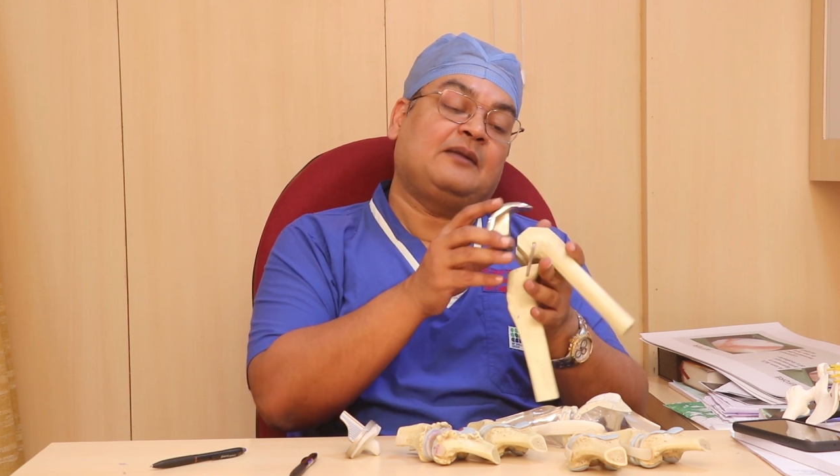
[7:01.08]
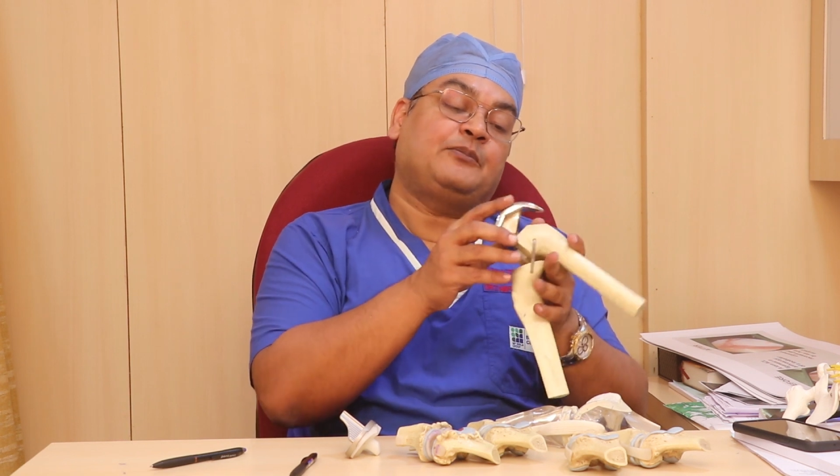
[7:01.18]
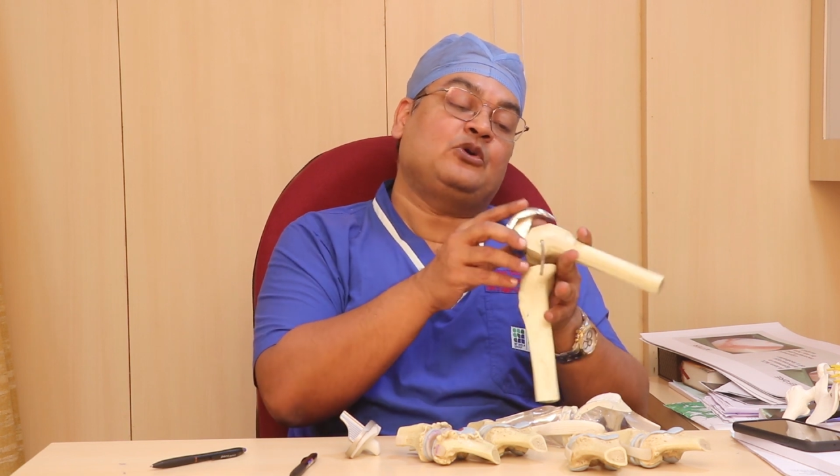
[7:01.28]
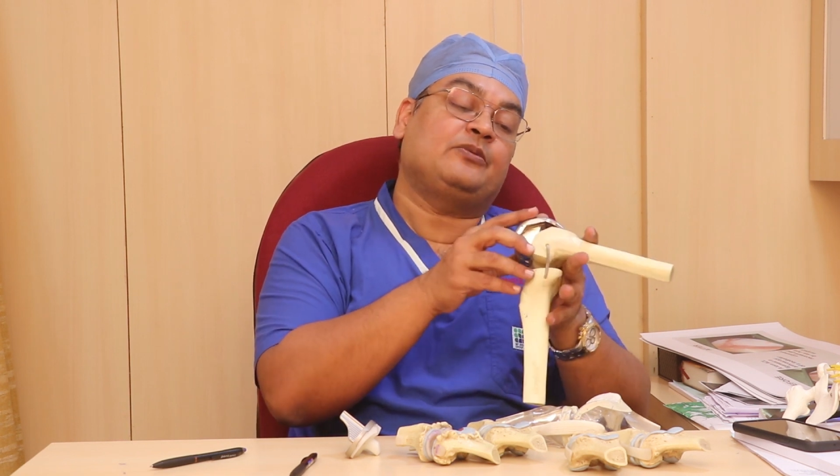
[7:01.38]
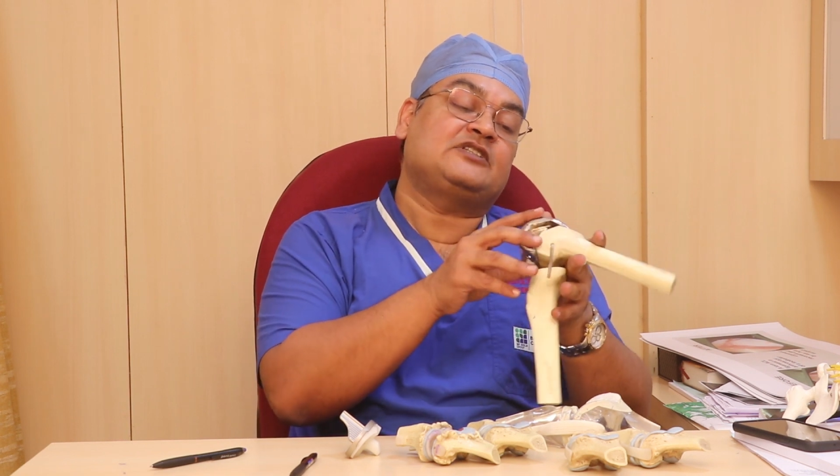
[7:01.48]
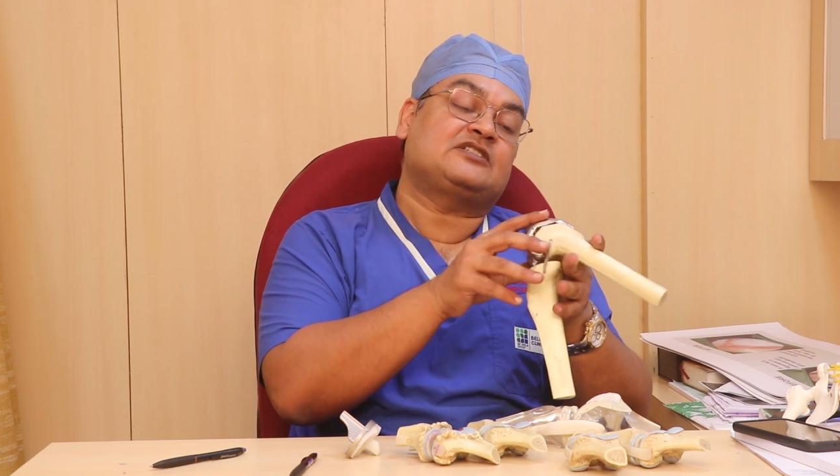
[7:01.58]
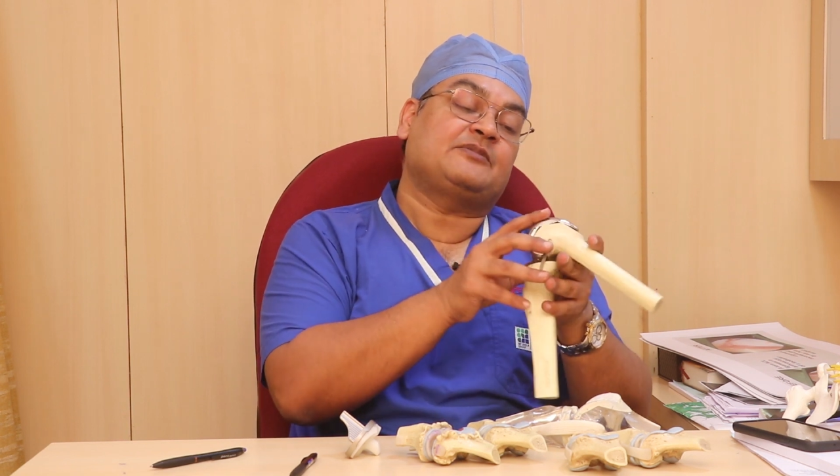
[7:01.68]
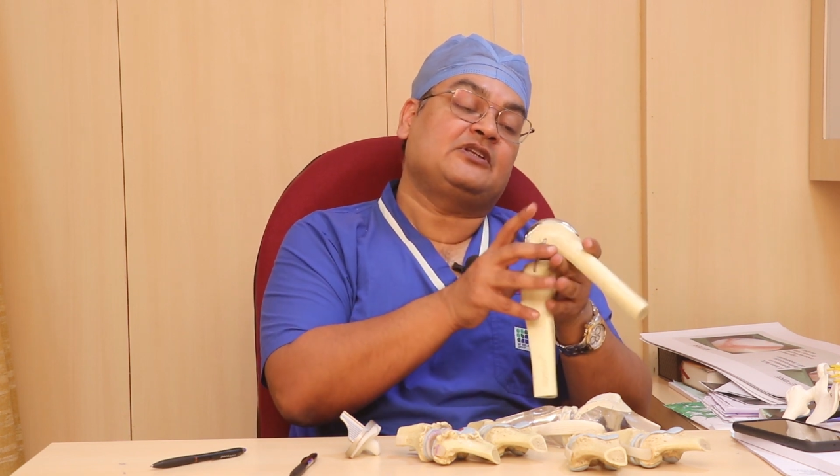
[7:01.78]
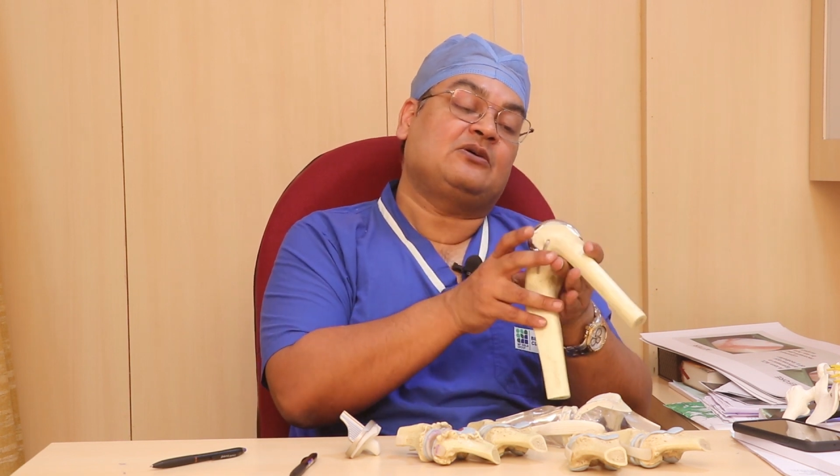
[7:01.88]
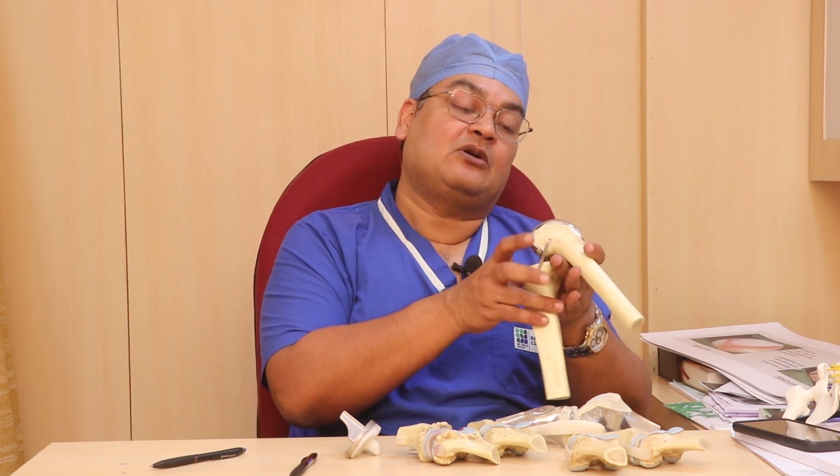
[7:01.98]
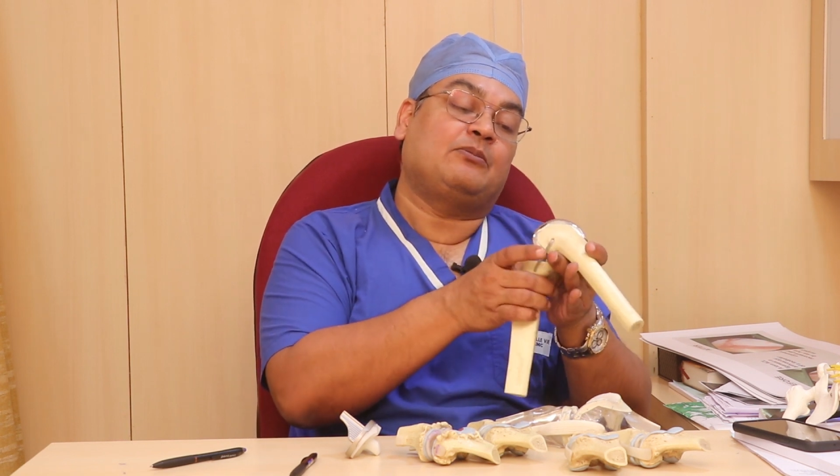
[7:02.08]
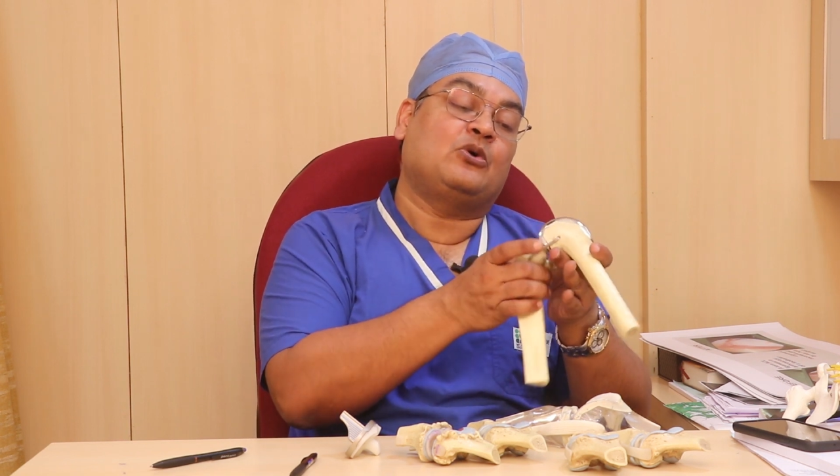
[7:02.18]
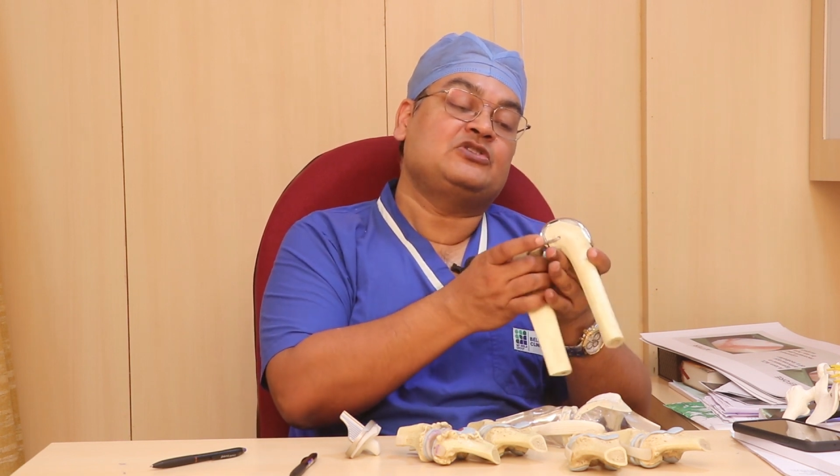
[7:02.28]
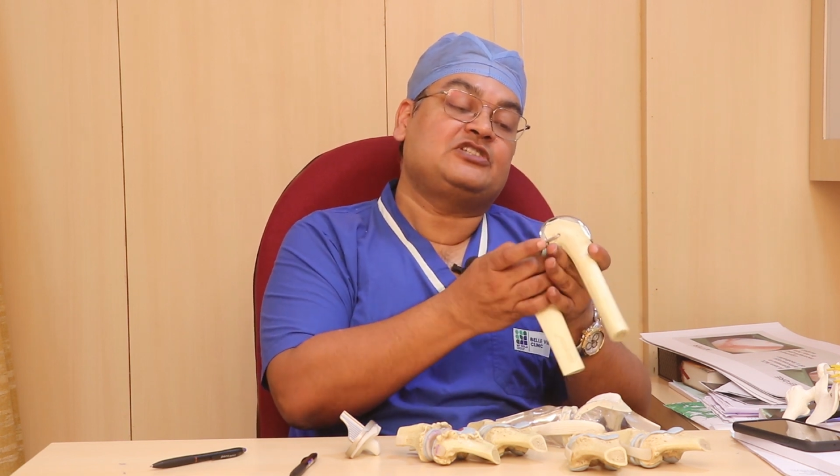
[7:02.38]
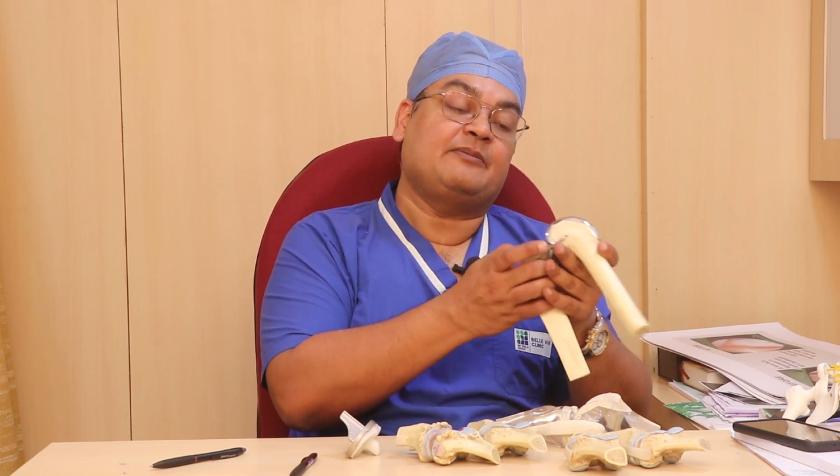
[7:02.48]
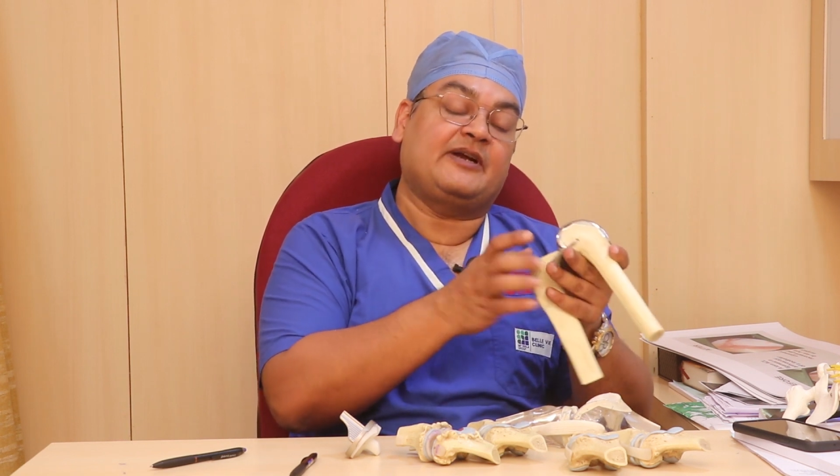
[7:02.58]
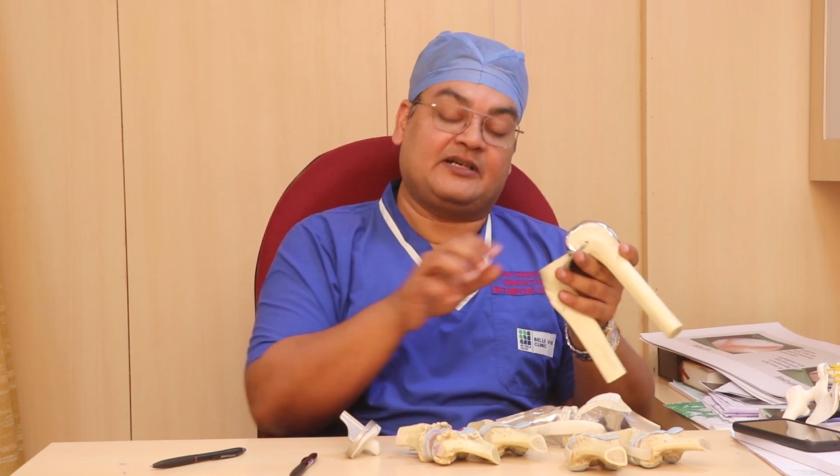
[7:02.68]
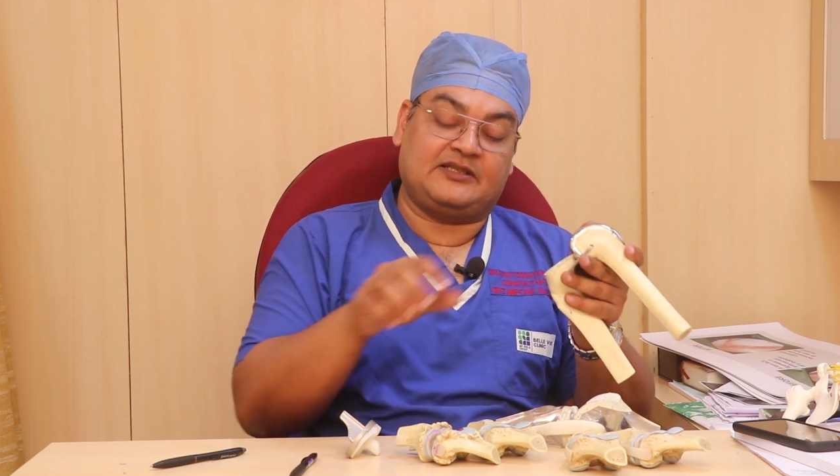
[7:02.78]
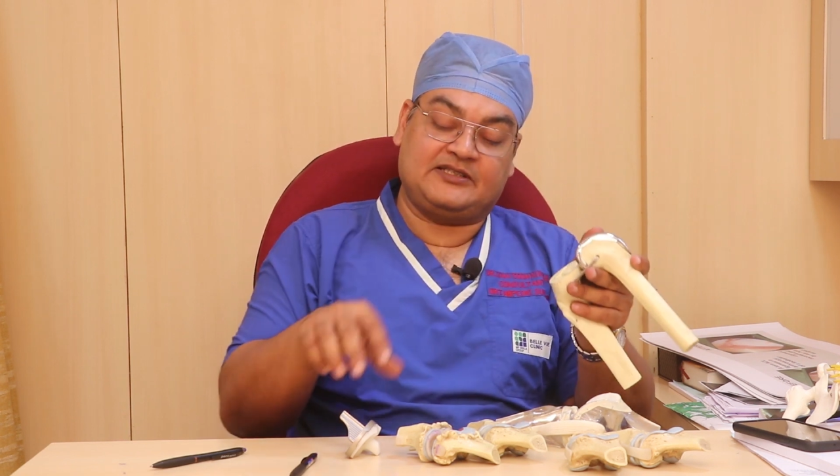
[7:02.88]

put with something called bone cement.